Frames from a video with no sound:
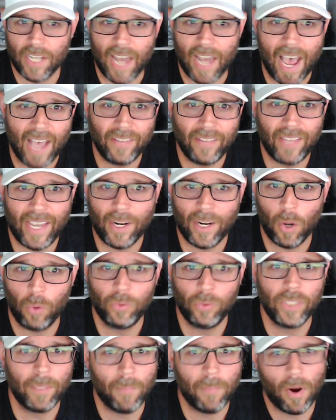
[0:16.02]
an
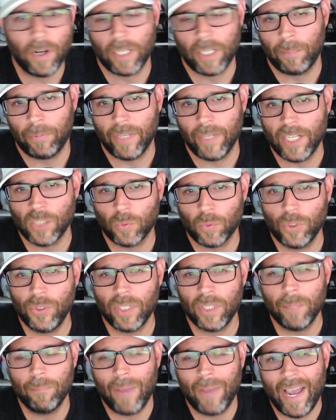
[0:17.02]
online-only marketplace where you
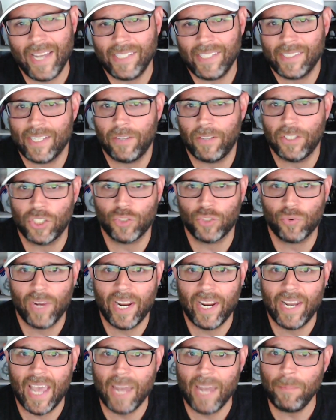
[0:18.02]
can buy, sell, and
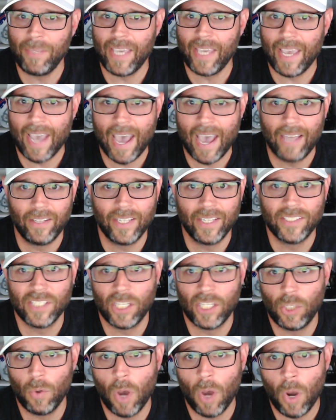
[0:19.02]
trade N B A highlights
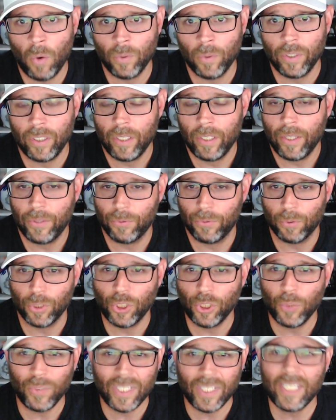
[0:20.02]
that you own through a
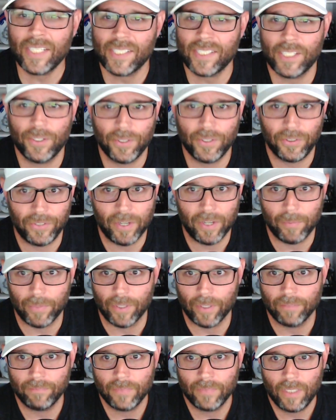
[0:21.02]
unique serial
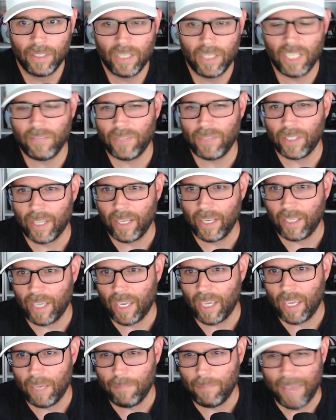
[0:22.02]
number. Think of it like
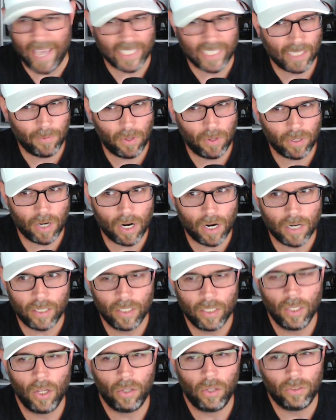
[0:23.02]
a basketball card,
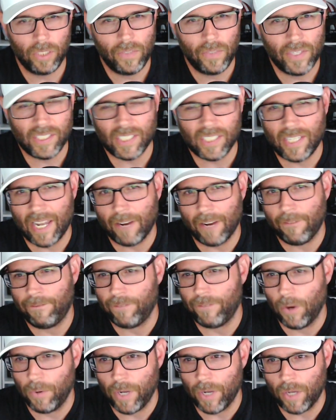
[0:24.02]
only this is not a
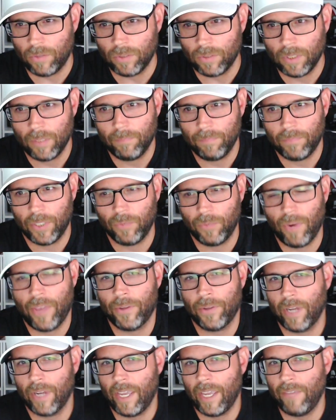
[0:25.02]
photo, but
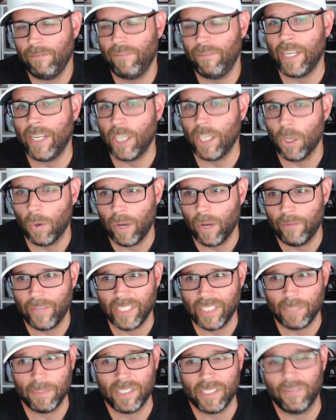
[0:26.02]
rather a video of
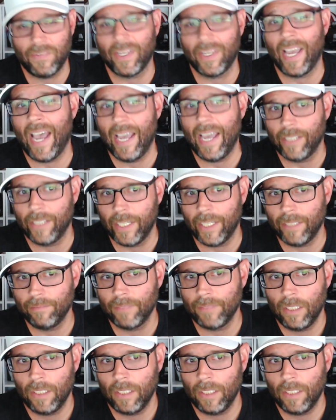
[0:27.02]
a specific highlight.